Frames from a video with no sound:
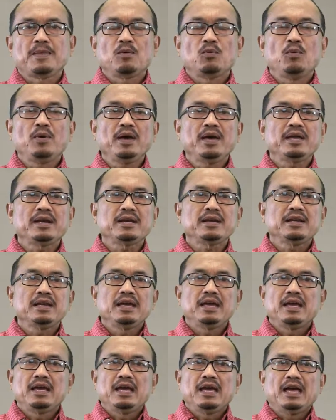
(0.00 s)
where
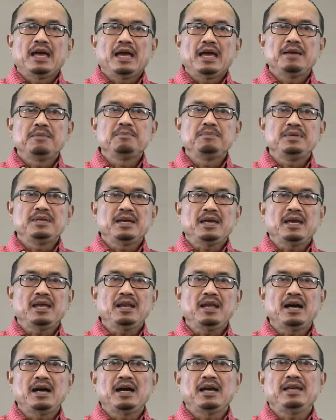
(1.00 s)

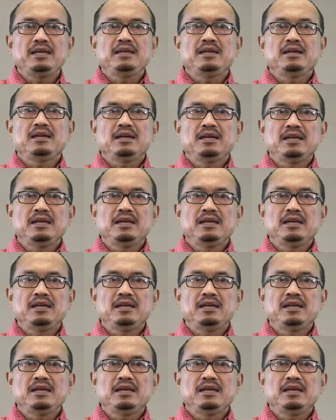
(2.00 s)
MBLI